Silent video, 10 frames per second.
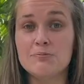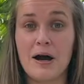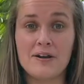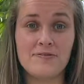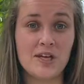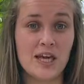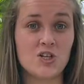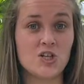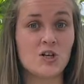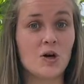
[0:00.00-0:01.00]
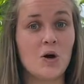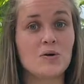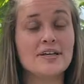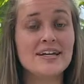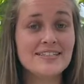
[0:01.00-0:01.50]
modification
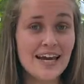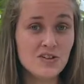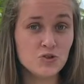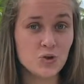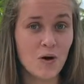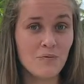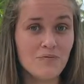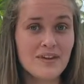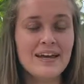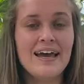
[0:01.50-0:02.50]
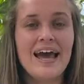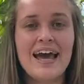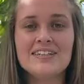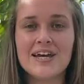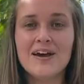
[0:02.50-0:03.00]
called a tendril.
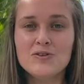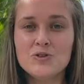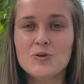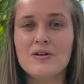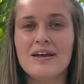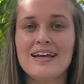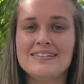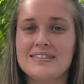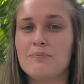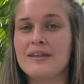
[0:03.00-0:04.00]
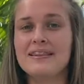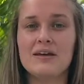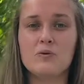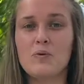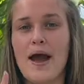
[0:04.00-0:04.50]
A tendril is something
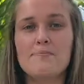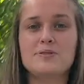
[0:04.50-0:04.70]
that wraps